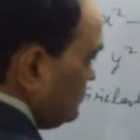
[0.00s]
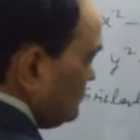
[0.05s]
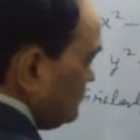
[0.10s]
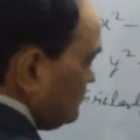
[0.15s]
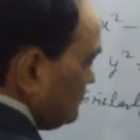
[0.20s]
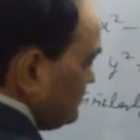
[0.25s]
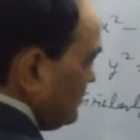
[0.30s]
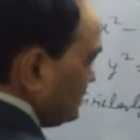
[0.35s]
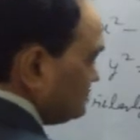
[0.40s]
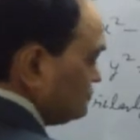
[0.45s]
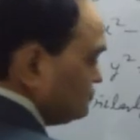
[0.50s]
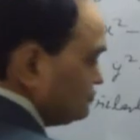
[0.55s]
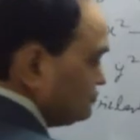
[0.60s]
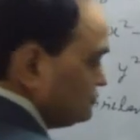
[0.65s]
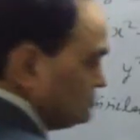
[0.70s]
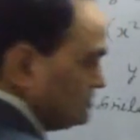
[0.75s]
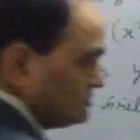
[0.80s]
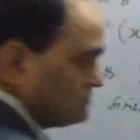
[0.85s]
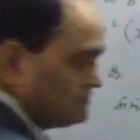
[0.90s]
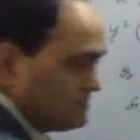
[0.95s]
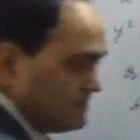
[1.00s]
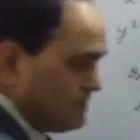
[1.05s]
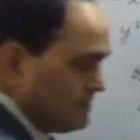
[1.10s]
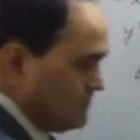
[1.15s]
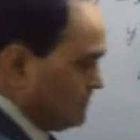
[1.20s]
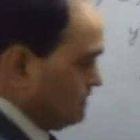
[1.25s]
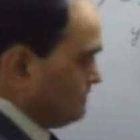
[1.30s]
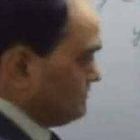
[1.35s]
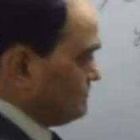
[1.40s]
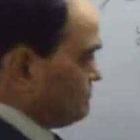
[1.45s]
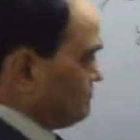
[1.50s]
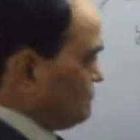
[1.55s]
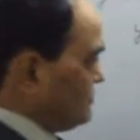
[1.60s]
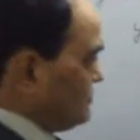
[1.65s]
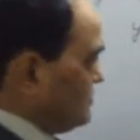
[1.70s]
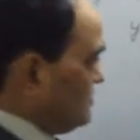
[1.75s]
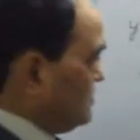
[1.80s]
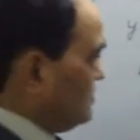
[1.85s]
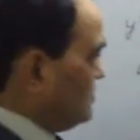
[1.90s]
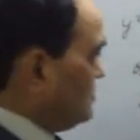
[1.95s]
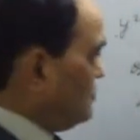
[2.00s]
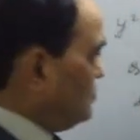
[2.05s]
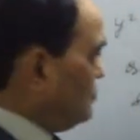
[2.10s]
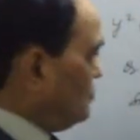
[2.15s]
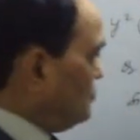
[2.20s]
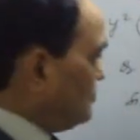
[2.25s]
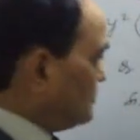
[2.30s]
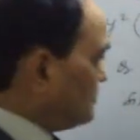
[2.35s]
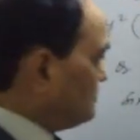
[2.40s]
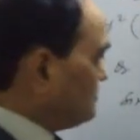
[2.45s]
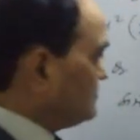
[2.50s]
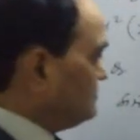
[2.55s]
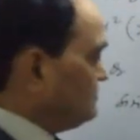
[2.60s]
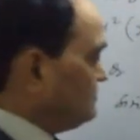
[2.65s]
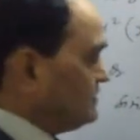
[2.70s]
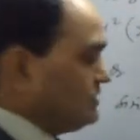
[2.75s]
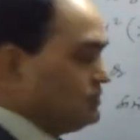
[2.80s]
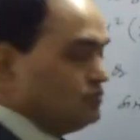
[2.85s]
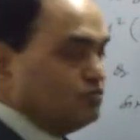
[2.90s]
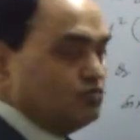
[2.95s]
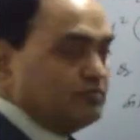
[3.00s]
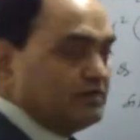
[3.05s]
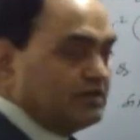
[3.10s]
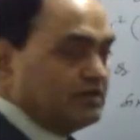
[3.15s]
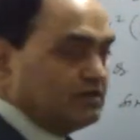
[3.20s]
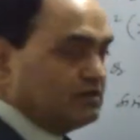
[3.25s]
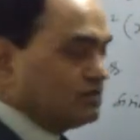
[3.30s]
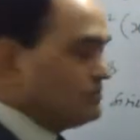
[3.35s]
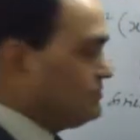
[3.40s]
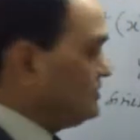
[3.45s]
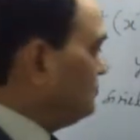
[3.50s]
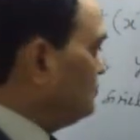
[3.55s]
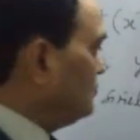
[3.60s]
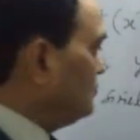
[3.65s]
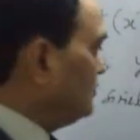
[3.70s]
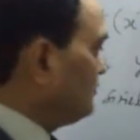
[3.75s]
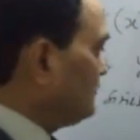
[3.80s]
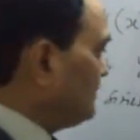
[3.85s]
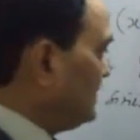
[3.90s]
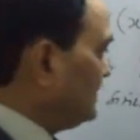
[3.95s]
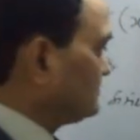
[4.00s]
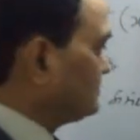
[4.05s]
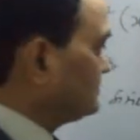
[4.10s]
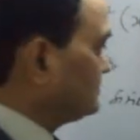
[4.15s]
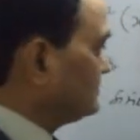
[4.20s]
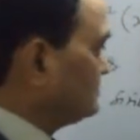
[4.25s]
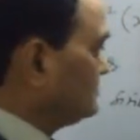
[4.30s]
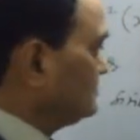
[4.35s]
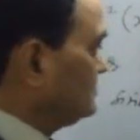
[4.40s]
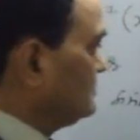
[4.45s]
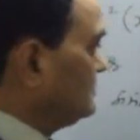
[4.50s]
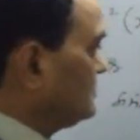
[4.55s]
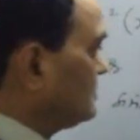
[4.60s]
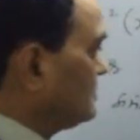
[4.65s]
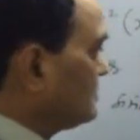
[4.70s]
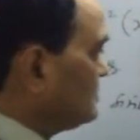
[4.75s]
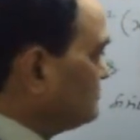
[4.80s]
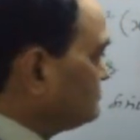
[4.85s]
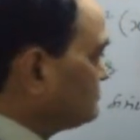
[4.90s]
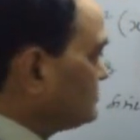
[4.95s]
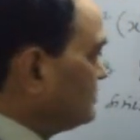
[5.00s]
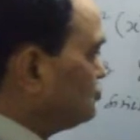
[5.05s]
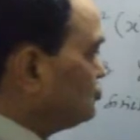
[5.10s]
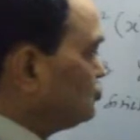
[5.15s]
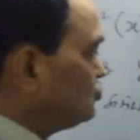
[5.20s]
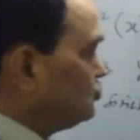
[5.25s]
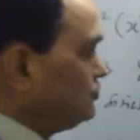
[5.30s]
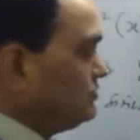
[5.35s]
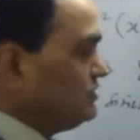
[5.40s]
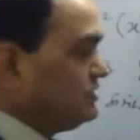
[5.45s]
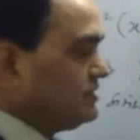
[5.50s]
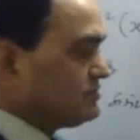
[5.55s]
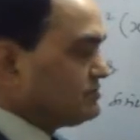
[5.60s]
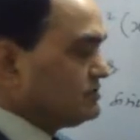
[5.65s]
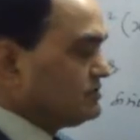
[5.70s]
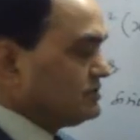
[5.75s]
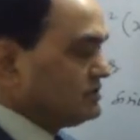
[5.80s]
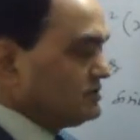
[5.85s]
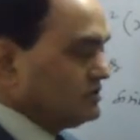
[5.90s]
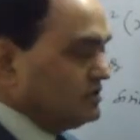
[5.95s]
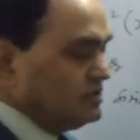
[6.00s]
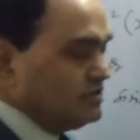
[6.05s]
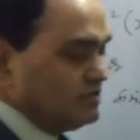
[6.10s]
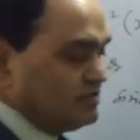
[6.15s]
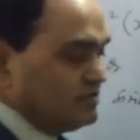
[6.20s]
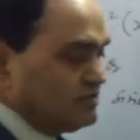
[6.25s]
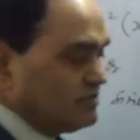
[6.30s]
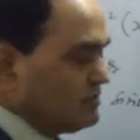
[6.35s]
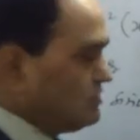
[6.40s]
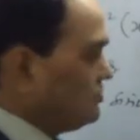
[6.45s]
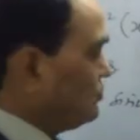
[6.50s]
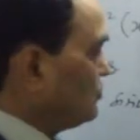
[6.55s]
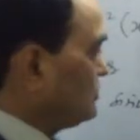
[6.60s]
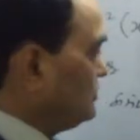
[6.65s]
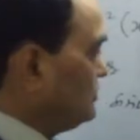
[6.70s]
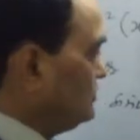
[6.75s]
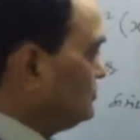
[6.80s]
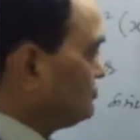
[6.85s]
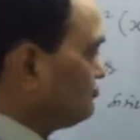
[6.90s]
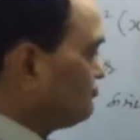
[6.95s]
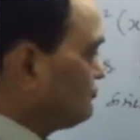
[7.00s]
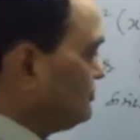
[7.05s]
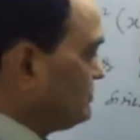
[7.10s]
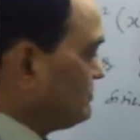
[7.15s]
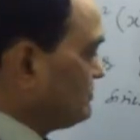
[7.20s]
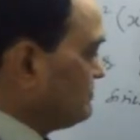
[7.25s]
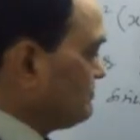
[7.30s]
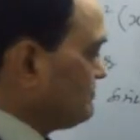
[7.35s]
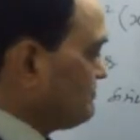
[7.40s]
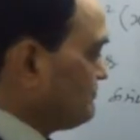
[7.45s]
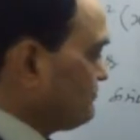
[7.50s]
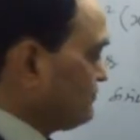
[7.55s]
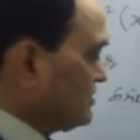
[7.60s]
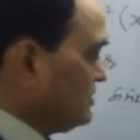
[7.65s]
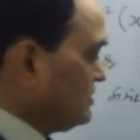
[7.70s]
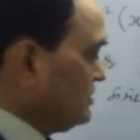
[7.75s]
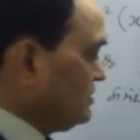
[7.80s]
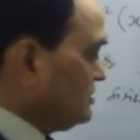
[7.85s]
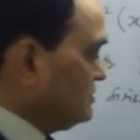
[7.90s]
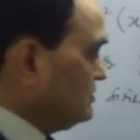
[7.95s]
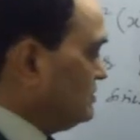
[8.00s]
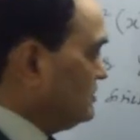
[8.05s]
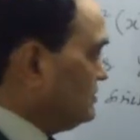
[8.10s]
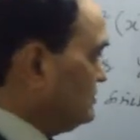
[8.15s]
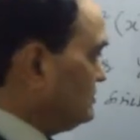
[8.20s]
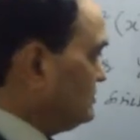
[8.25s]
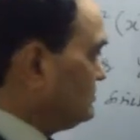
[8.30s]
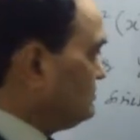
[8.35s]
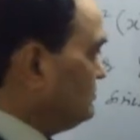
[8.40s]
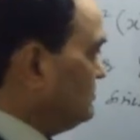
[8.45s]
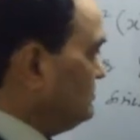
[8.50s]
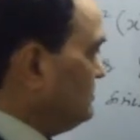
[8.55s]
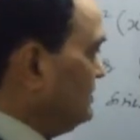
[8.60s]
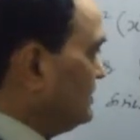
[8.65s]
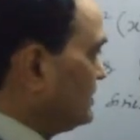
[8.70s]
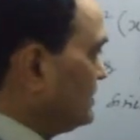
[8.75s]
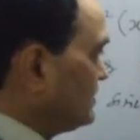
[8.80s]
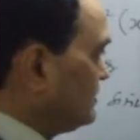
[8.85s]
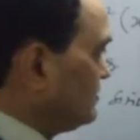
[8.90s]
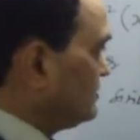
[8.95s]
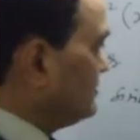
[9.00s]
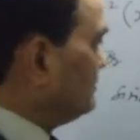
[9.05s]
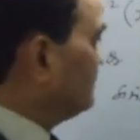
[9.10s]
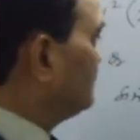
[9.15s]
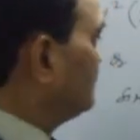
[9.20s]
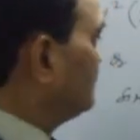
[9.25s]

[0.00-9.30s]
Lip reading: if x square, whatever the value, numerical value of x comes out to be less than a or a square, then it will be negative.